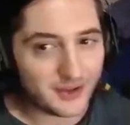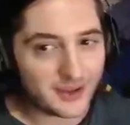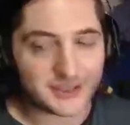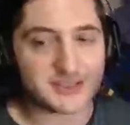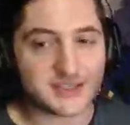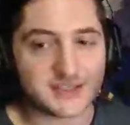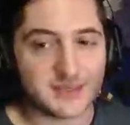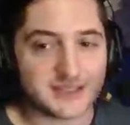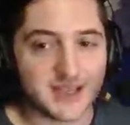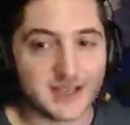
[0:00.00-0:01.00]
It just doesn't
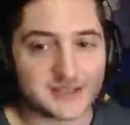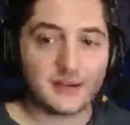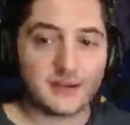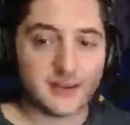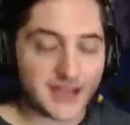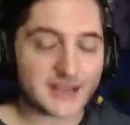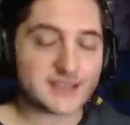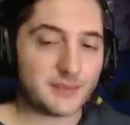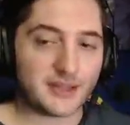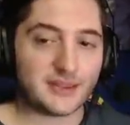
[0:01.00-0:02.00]
make sense. The next
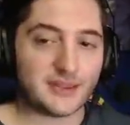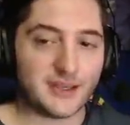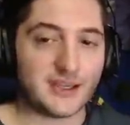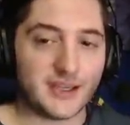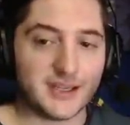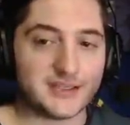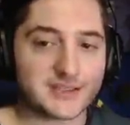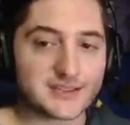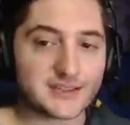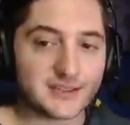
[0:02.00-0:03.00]
big thing
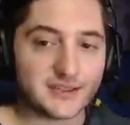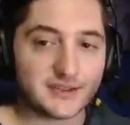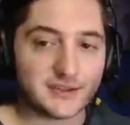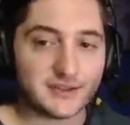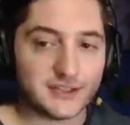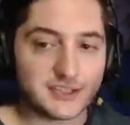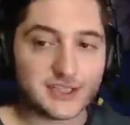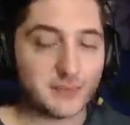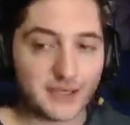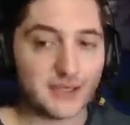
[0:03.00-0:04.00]
is the
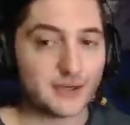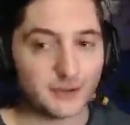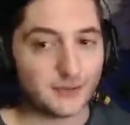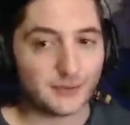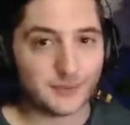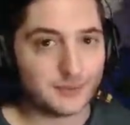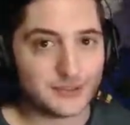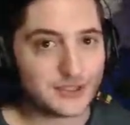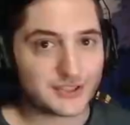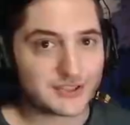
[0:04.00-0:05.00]
GPU
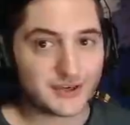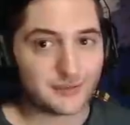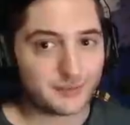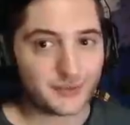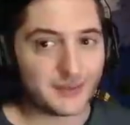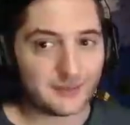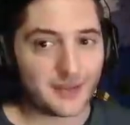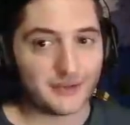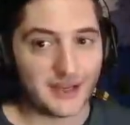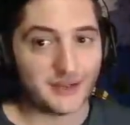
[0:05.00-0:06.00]
just complete
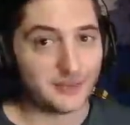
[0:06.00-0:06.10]
meltdown.